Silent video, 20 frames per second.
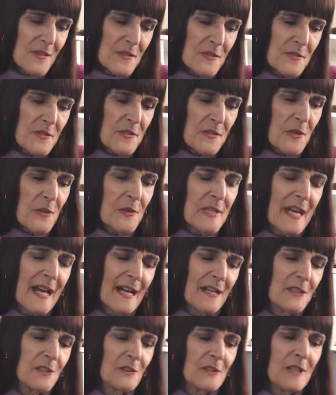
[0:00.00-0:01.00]
So
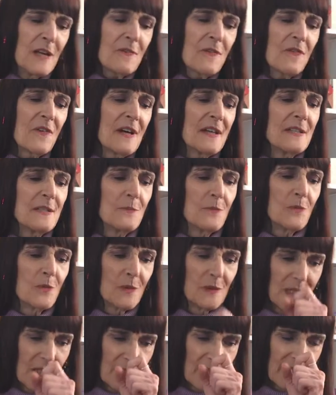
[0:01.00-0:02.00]
yeah, you'll never find a more
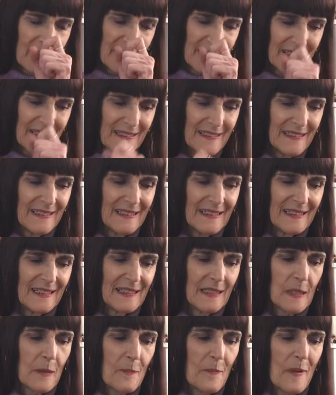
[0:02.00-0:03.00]
loving
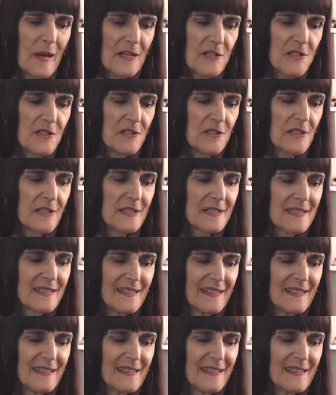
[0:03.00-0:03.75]
and compassionate